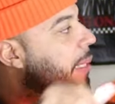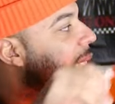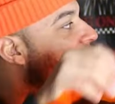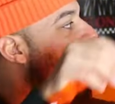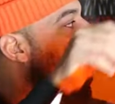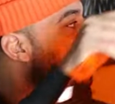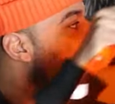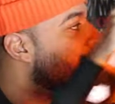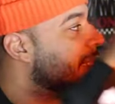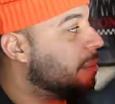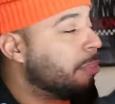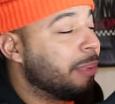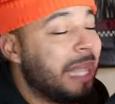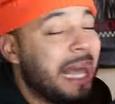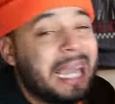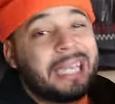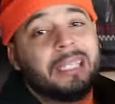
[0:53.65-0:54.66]
that divides the
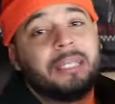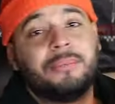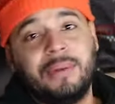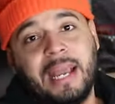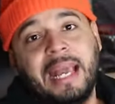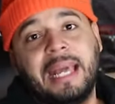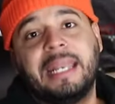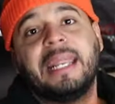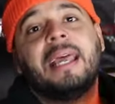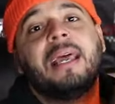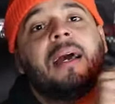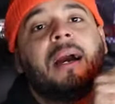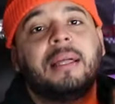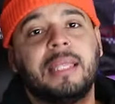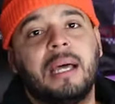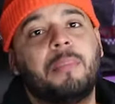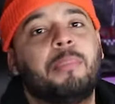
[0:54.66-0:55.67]
black and the red
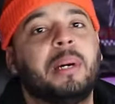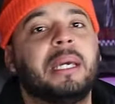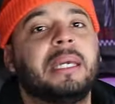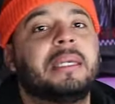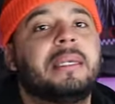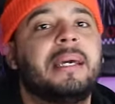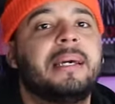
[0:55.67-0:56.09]
on that bike.